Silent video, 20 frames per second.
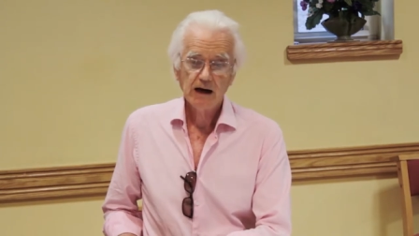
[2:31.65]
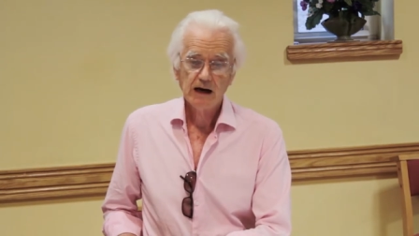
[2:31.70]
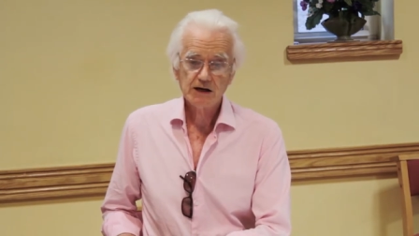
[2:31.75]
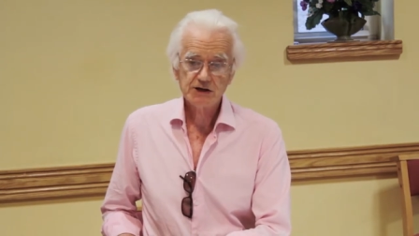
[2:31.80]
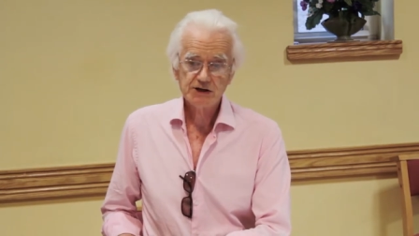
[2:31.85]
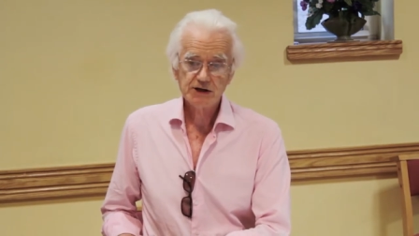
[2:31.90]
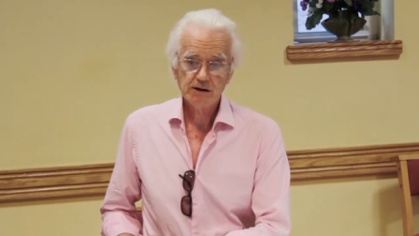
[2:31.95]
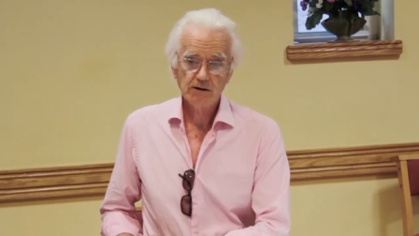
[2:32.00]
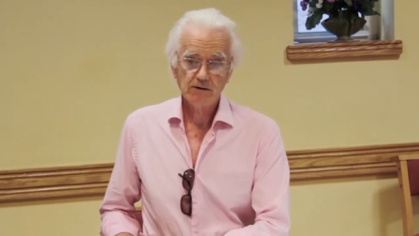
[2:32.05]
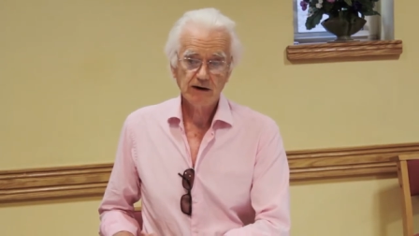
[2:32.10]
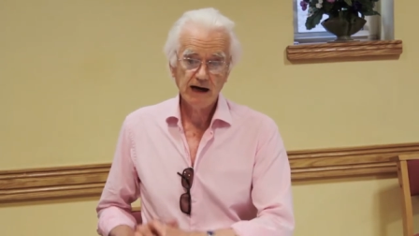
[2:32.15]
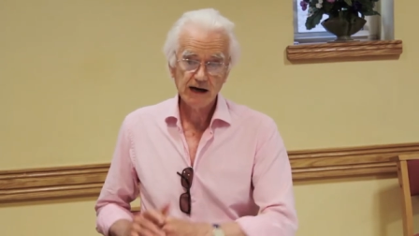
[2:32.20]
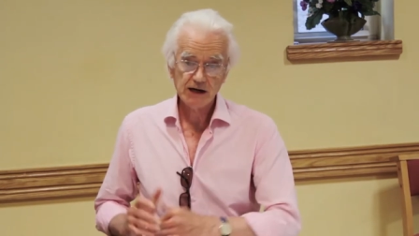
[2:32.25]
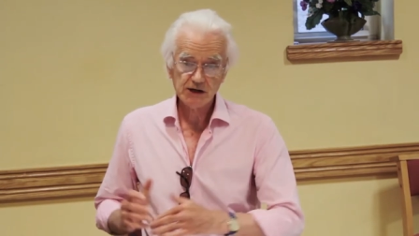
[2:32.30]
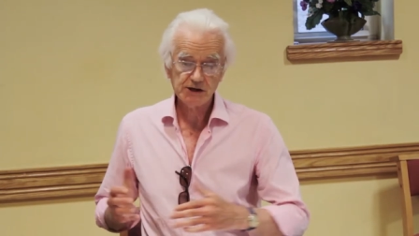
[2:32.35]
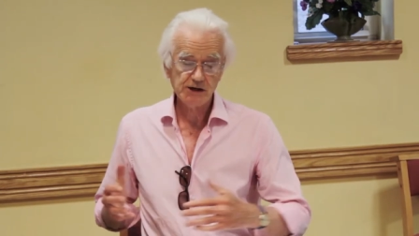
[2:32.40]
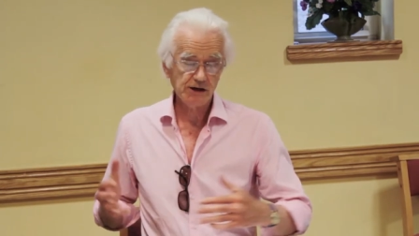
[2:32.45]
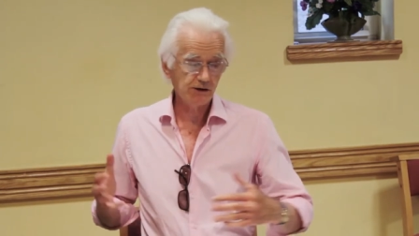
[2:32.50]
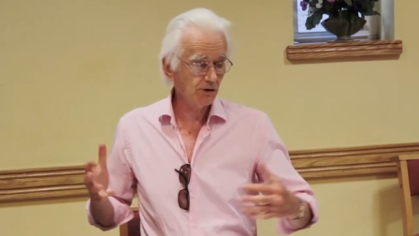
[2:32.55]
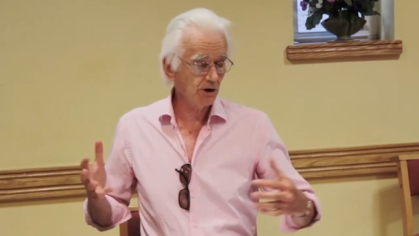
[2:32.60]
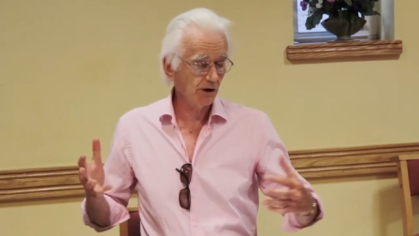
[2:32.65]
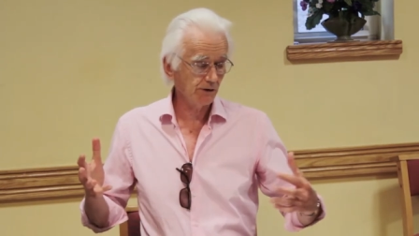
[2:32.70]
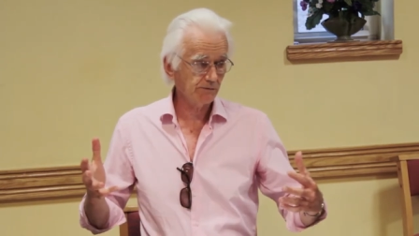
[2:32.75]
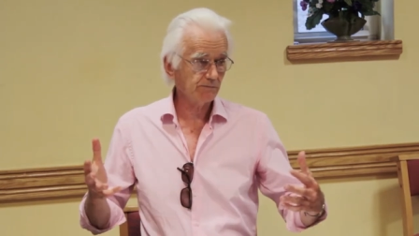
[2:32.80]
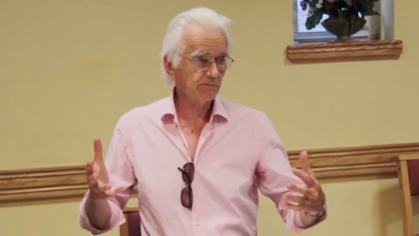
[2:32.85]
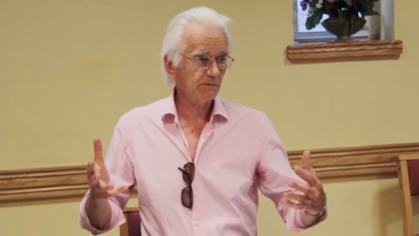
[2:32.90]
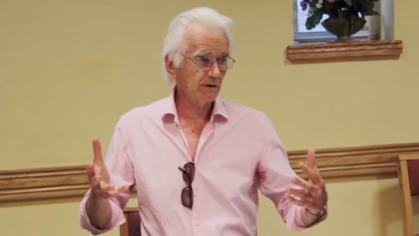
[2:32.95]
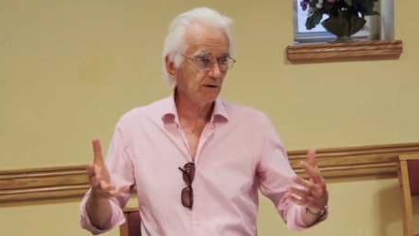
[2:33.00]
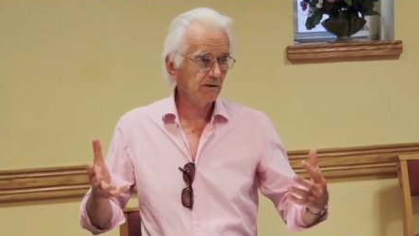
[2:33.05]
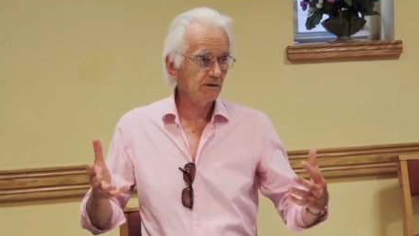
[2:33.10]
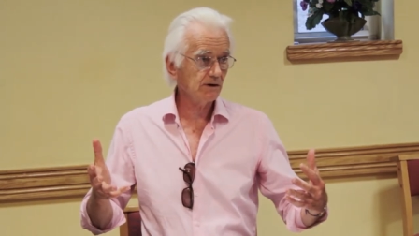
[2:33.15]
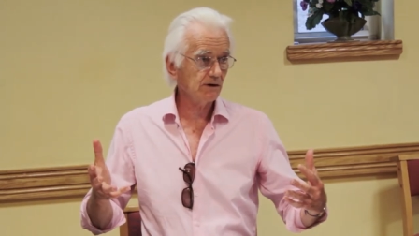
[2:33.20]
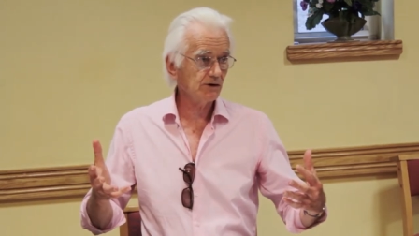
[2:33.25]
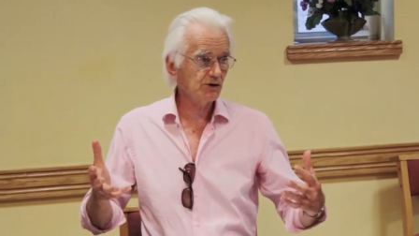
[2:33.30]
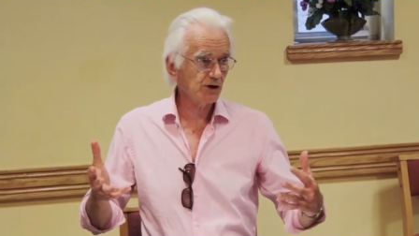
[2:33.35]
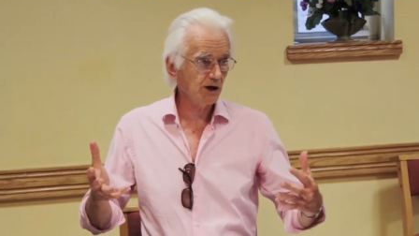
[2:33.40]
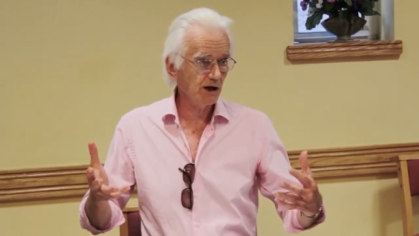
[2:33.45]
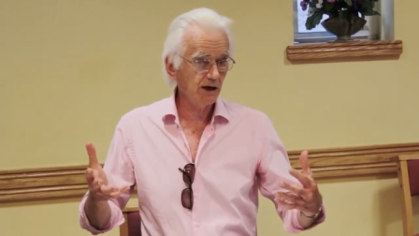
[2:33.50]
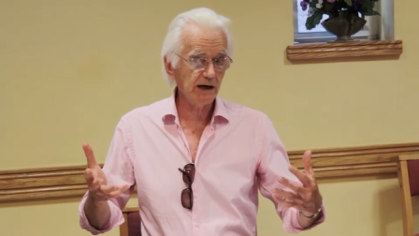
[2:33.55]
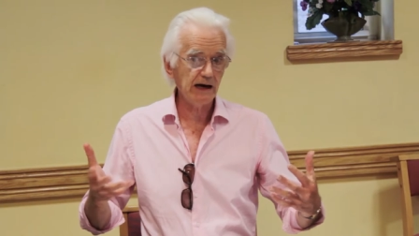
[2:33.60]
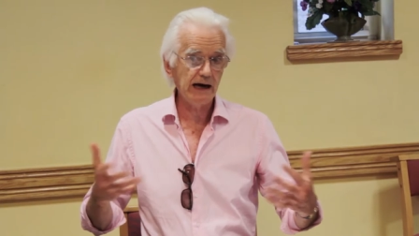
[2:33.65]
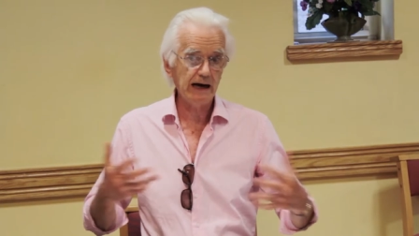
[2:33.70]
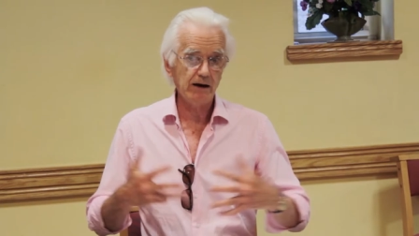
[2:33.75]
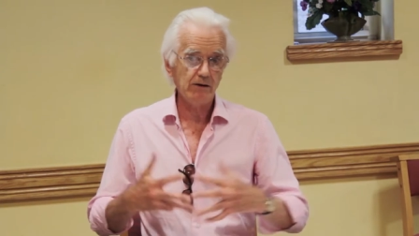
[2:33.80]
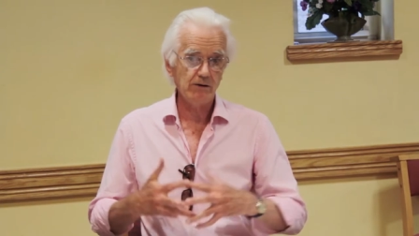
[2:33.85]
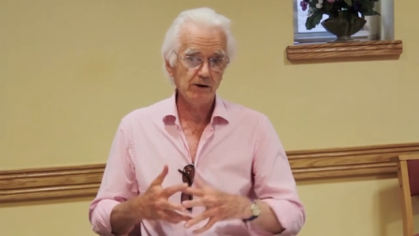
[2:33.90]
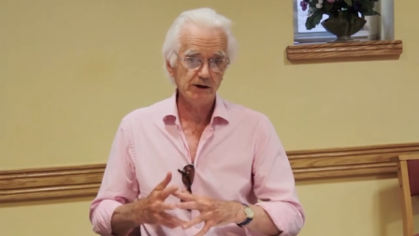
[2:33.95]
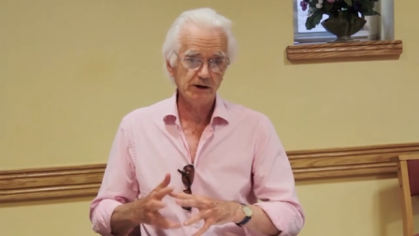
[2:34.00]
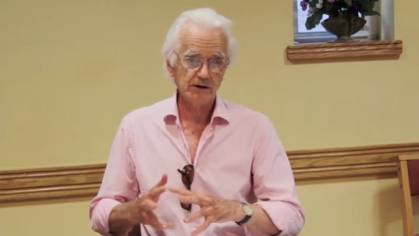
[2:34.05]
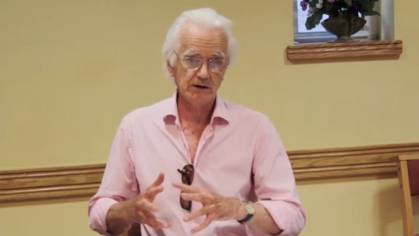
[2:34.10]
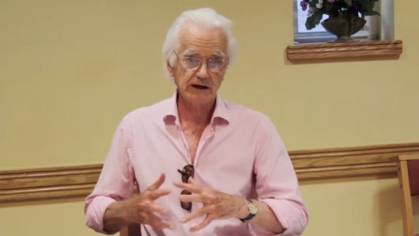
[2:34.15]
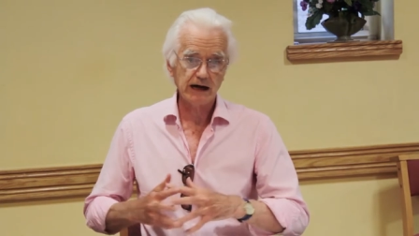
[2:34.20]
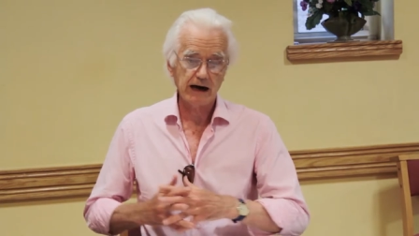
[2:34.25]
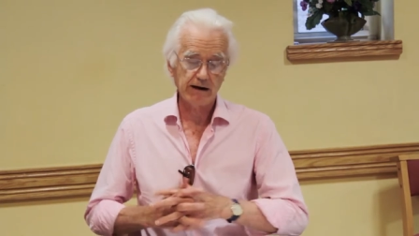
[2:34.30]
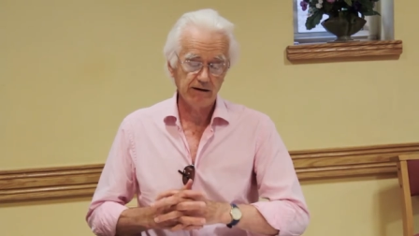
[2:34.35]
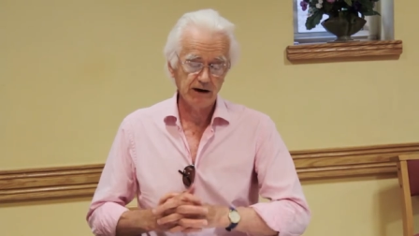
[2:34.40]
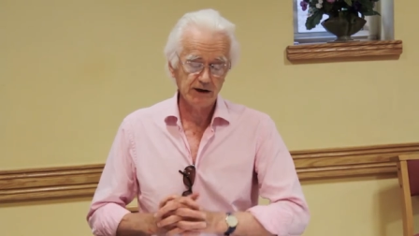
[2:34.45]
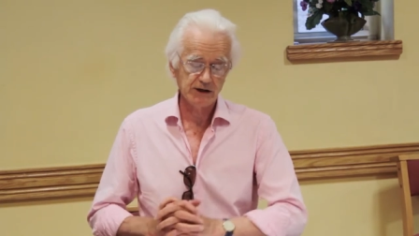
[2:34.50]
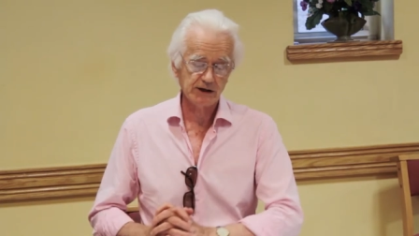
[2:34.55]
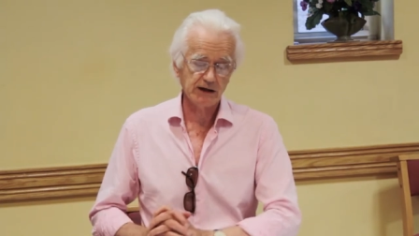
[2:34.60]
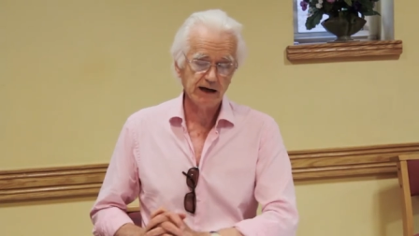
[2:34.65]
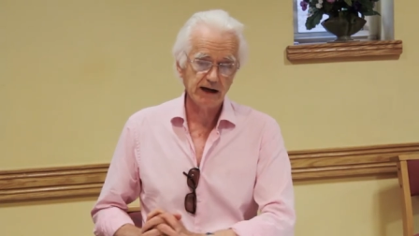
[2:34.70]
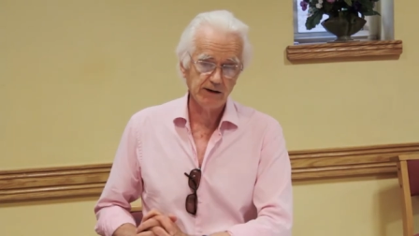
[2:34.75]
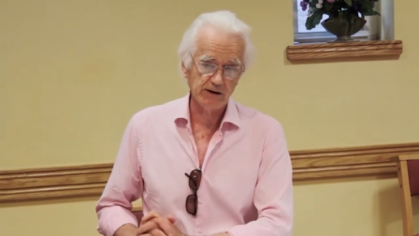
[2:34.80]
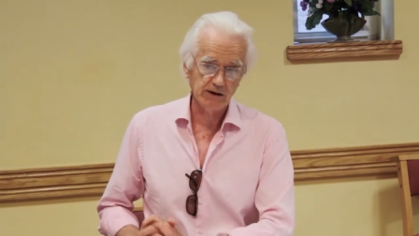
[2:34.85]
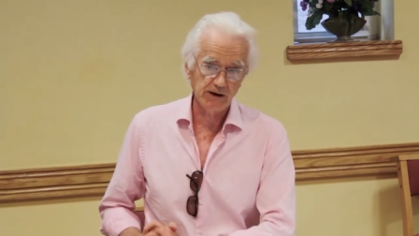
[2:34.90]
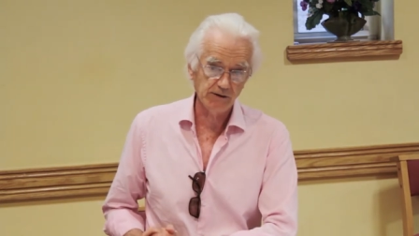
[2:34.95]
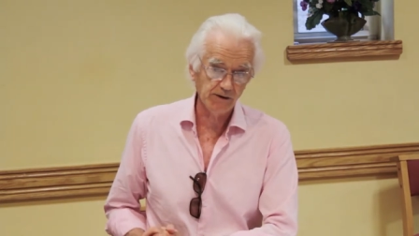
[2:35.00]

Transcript: And so Anthony had got Jane Howard and Geraint together,